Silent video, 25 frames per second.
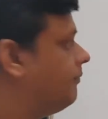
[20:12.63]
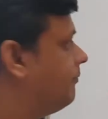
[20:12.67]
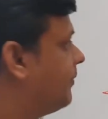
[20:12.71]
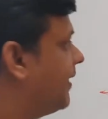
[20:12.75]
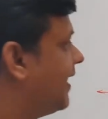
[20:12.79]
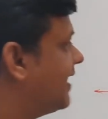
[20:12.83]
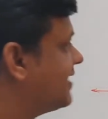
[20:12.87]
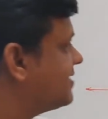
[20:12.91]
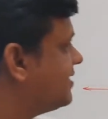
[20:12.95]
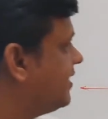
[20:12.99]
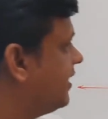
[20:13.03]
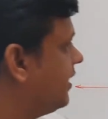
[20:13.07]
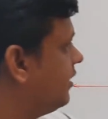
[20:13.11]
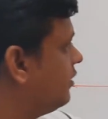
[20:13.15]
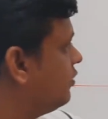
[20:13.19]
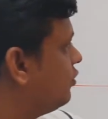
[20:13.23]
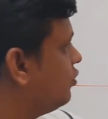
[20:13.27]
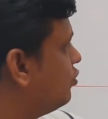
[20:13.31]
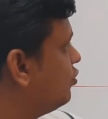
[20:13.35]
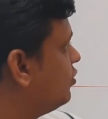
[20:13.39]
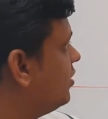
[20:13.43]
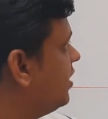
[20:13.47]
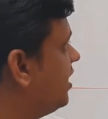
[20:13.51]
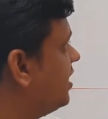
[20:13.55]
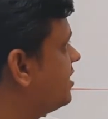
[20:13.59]
passing
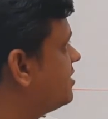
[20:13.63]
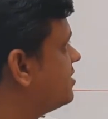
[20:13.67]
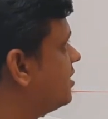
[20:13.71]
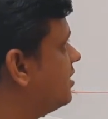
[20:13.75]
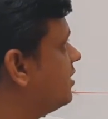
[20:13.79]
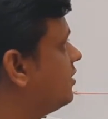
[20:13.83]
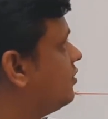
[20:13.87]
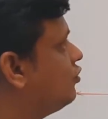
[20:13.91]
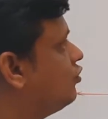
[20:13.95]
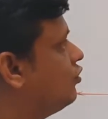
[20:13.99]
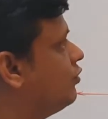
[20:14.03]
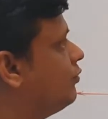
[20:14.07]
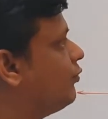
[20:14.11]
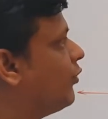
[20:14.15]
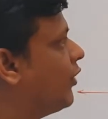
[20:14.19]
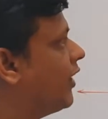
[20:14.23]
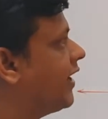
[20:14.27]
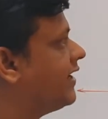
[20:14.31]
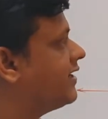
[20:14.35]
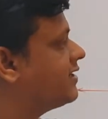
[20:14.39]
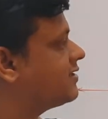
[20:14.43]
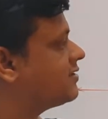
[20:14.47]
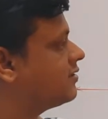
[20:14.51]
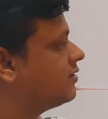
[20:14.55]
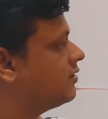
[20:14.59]
through these 2
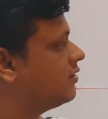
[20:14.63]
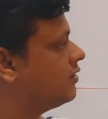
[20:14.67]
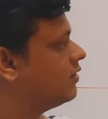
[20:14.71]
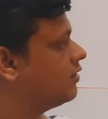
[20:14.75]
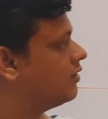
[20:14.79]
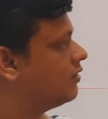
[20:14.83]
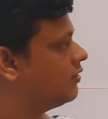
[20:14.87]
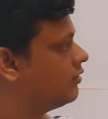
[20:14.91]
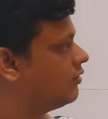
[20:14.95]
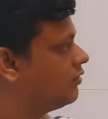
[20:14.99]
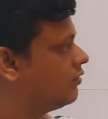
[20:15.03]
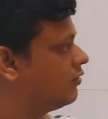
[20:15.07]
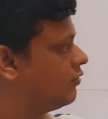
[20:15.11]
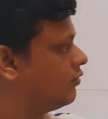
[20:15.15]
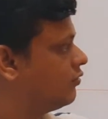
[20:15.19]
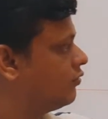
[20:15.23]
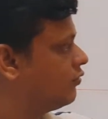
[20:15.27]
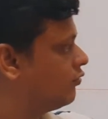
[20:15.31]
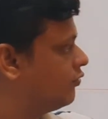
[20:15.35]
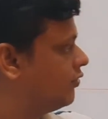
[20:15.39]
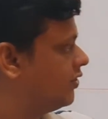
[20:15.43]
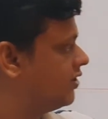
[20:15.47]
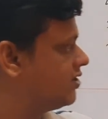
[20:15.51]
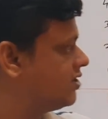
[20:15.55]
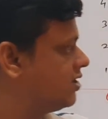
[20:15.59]
points,
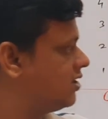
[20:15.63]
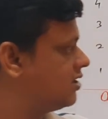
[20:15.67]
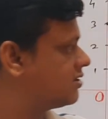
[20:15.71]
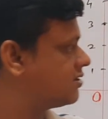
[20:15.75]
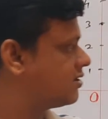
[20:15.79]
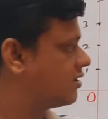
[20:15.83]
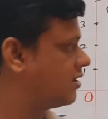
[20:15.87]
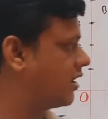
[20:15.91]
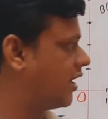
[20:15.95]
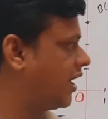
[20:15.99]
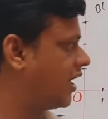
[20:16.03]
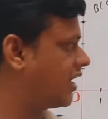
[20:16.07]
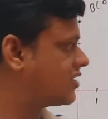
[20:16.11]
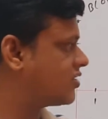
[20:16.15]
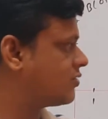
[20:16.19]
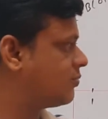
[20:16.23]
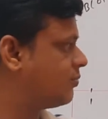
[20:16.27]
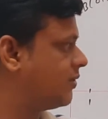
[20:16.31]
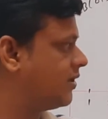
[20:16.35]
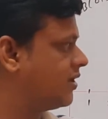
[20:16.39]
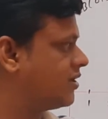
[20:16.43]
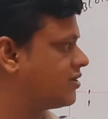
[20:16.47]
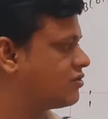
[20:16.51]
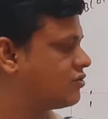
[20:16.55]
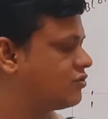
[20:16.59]
which is x
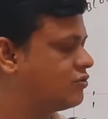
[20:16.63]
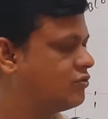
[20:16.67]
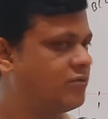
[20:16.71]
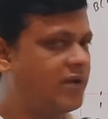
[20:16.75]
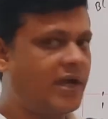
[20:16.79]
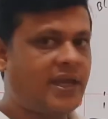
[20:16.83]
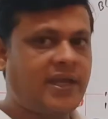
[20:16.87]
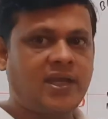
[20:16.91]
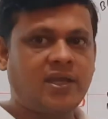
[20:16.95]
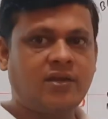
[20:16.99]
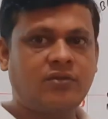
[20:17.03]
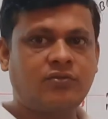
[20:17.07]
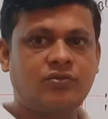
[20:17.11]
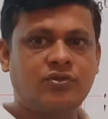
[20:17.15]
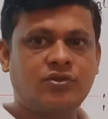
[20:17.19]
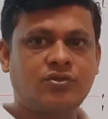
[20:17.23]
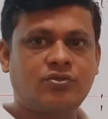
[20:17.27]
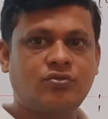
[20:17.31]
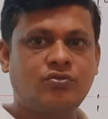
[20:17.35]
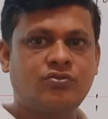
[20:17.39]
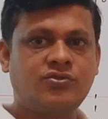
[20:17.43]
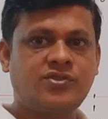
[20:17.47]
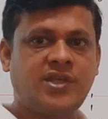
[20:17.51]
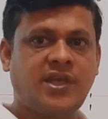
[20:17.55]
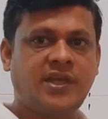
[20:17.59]
plus 2y equals
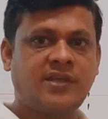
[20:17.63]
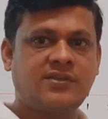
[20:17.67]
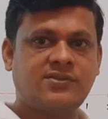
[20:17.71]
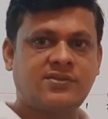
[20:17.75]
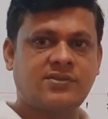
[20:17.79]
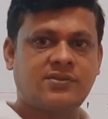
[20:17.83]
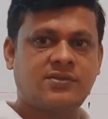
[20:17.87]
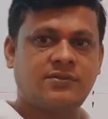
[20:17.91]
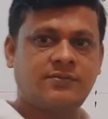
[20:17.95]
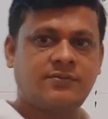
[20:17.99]
to 6.